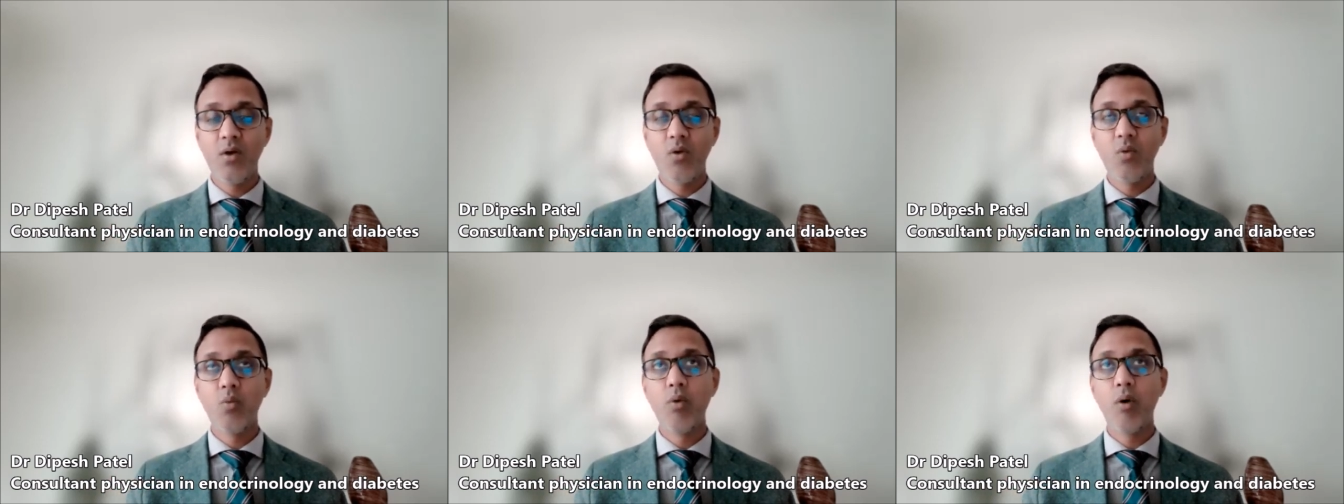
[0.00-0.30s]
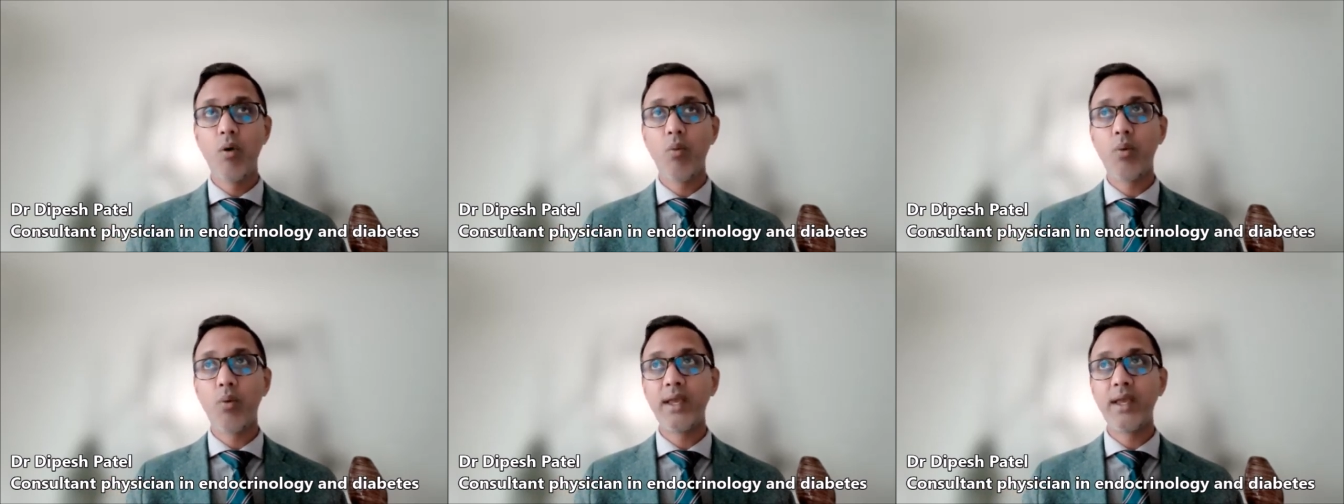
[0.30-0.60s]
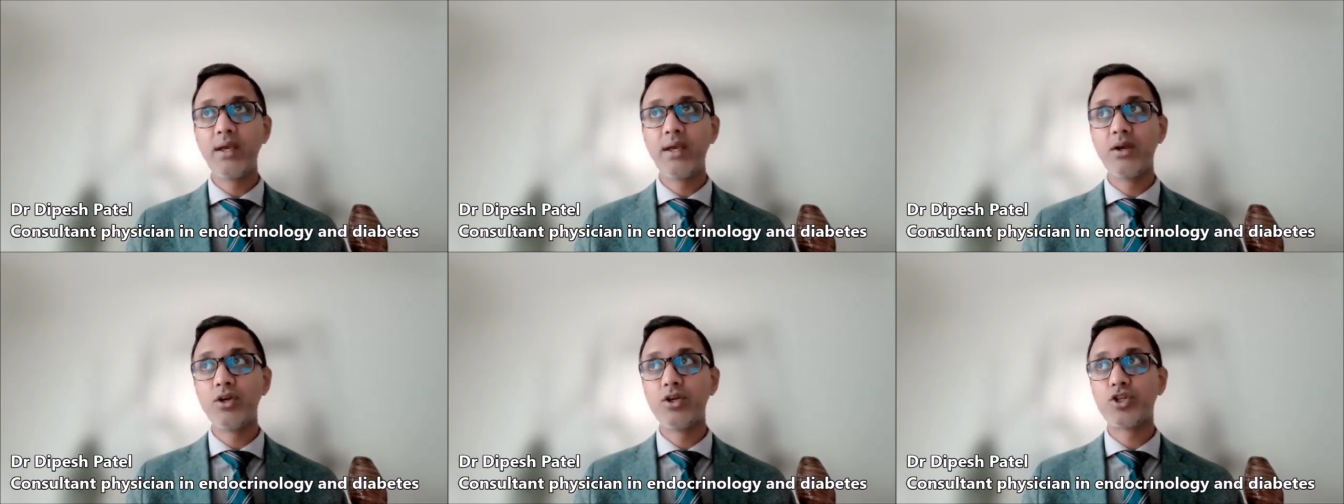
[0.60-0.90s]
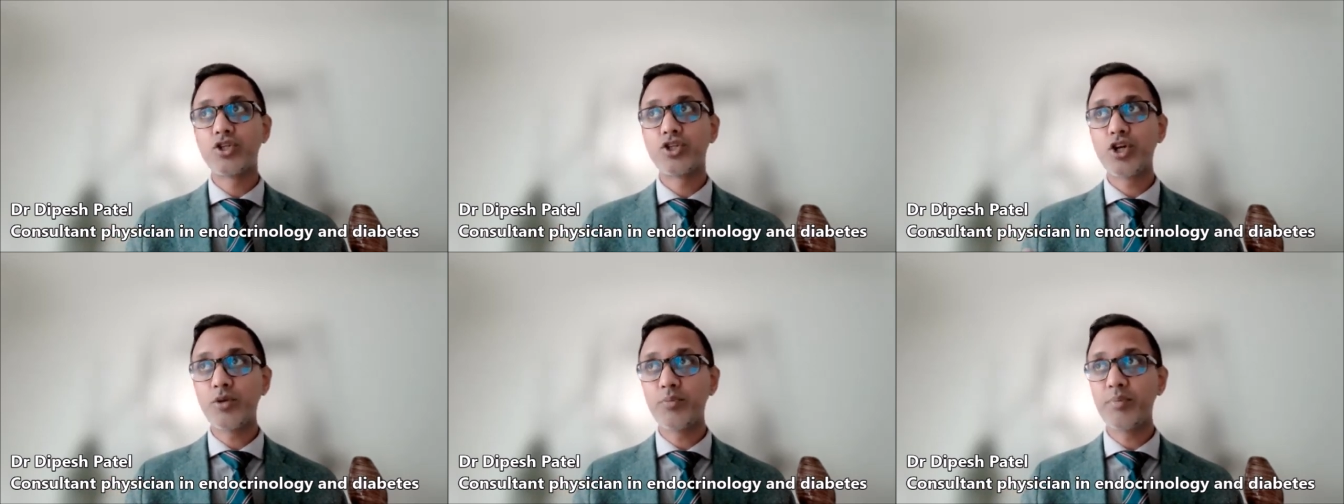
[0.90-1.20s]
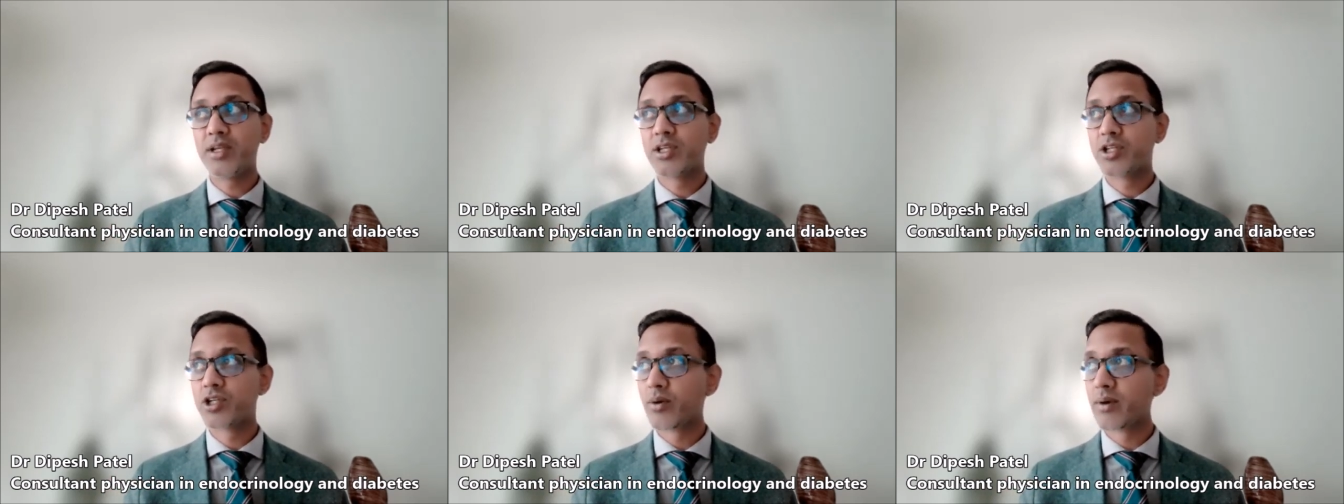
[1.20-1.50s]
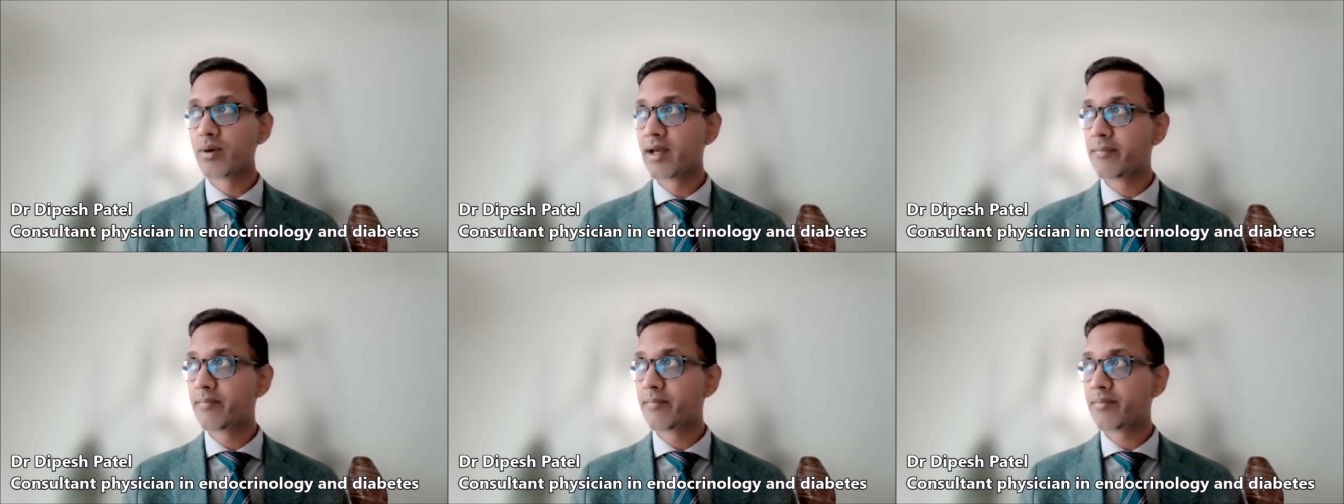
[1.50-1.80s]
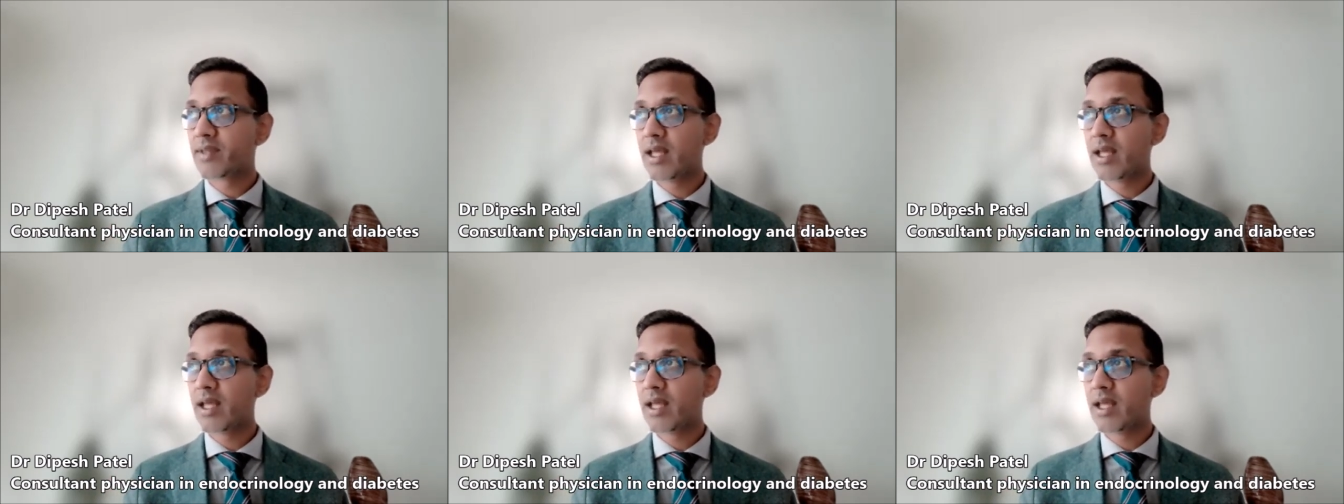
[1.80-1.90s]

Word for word: What we should be doing